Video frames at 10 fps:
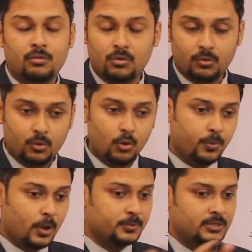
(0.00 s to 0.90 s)
group
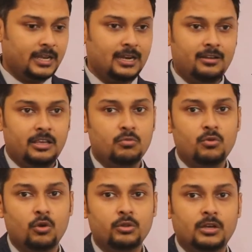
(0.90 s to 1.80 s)
of cell, you
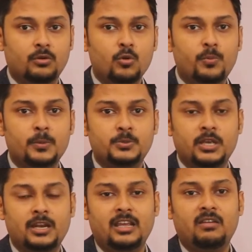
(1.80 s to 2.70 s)
know, the group of
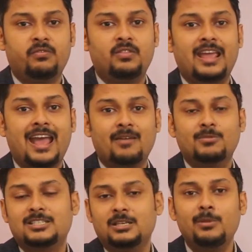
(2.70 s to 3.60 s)
cell, if they have
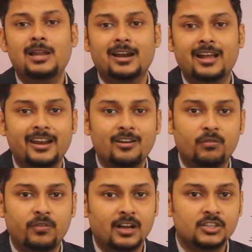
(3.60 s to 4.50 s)
the similar kind
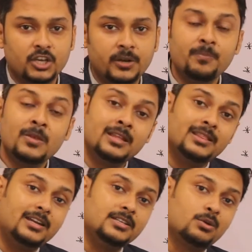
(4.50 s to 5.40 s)
of function,
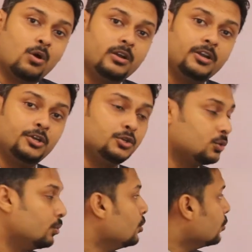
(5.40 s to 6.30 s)
that is called a
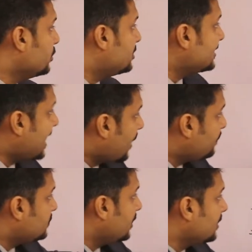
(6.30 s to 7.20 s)
tissue, which is
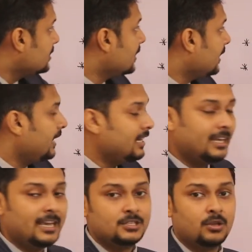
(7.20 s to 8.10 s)
absent in
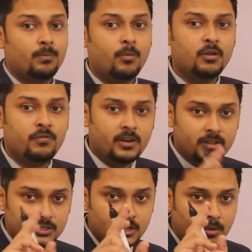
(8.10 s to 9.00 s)
case of
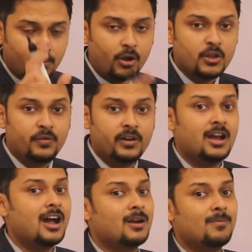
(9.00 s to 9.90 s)
poriferans.
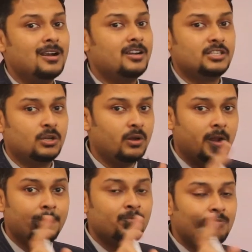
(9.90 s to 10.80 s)
Porifera are
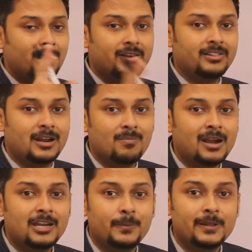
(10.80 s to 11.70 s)
multicellular, but their
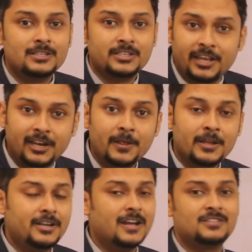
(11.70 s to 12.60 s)
multiple cell
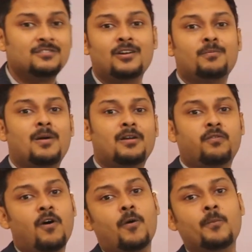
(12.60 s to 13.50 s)
does not
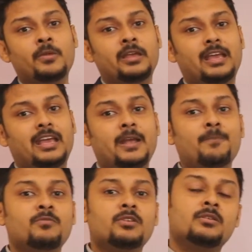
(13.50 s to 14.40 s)
perform a